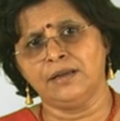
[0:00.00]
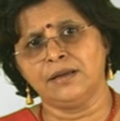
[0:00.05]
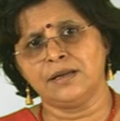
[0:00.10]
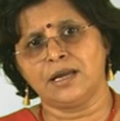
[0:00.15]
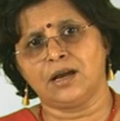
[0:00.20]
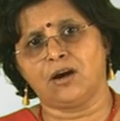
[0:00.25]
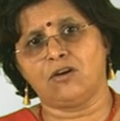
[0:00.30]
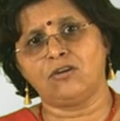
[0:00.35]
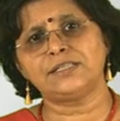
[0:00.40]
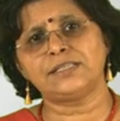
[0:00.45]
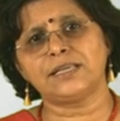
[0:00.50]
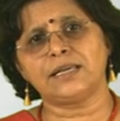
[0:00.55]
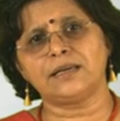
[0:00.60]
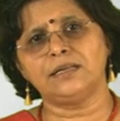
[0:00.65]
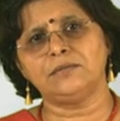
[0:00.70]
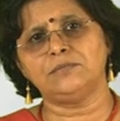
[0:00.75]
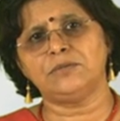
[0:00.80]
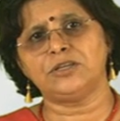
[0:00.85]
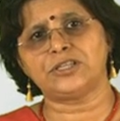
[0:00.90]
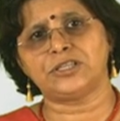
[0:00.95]
On a single
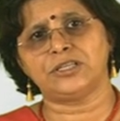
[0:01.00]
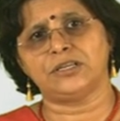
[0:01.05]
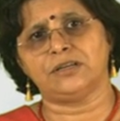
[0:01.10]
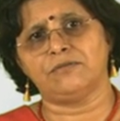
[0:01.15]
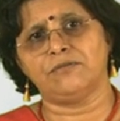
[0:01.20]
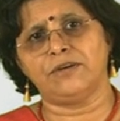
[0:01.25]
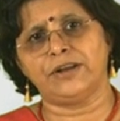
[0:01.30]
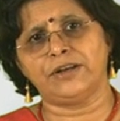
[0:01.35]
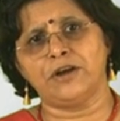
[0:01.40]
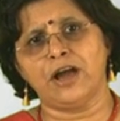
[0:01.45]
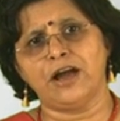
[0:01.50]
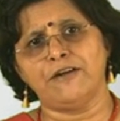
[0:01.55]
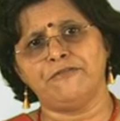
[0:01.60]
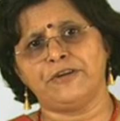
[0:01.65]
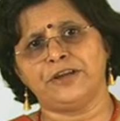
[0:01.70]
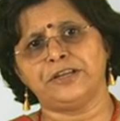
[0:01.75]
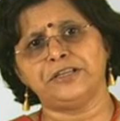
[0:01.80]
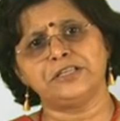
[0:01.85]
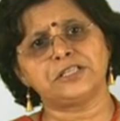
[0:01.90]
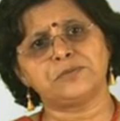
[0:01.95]
machine, when you have
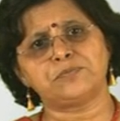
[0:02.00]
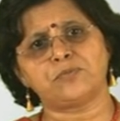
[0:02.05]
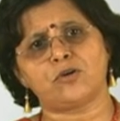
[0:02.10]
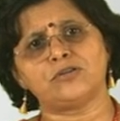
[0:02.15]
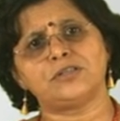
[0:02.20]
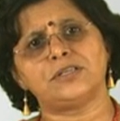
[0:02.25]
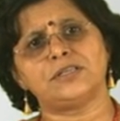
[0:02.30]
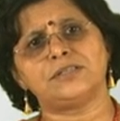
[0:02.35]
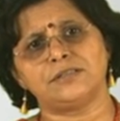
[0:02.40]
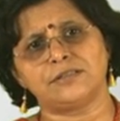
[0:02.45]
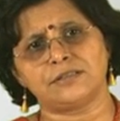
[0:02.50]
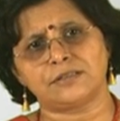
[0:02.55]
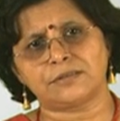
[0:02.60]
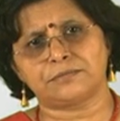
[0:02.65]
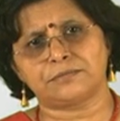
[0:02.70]
various processes